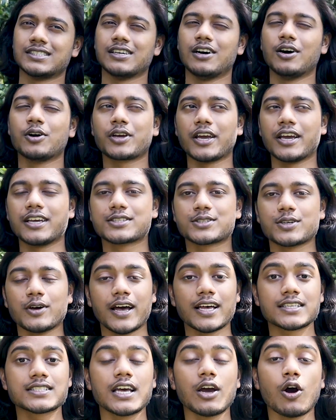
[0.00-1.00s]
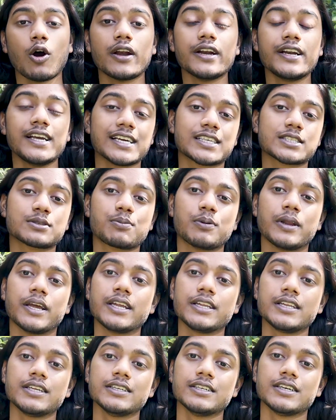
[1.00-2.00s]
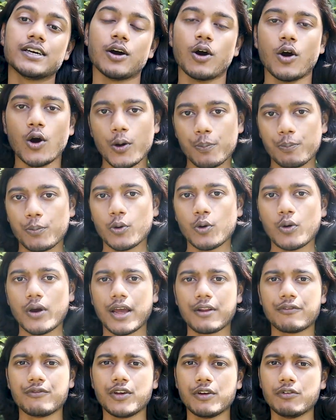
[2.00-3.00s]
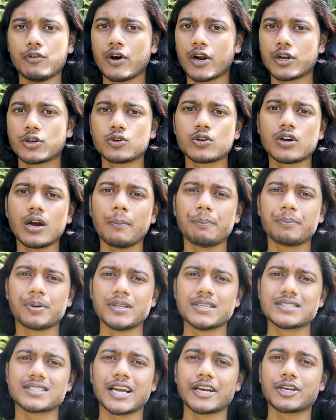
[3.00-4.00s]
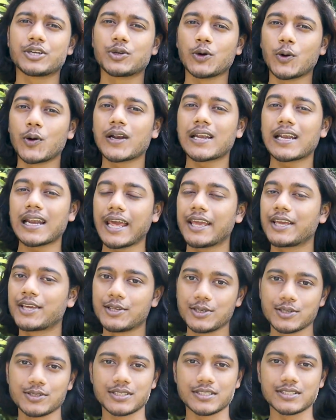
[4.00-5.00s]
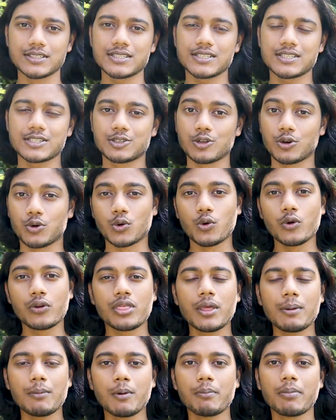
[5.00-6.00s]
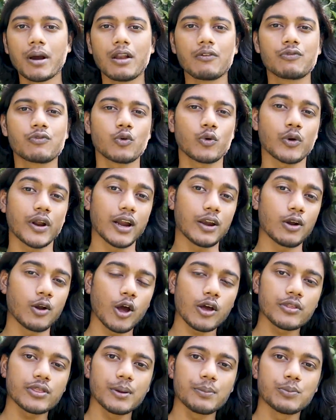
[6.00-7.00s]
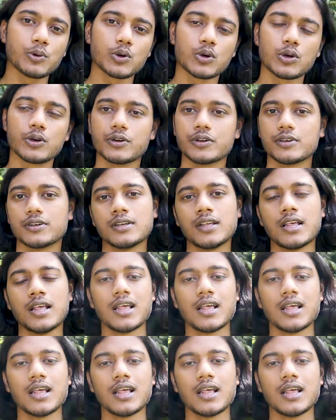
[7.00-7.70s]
Okay, so as I already explained, Oppo and Vivo are 2 companies that don't like users to root their mobile phone and lock their bootloader.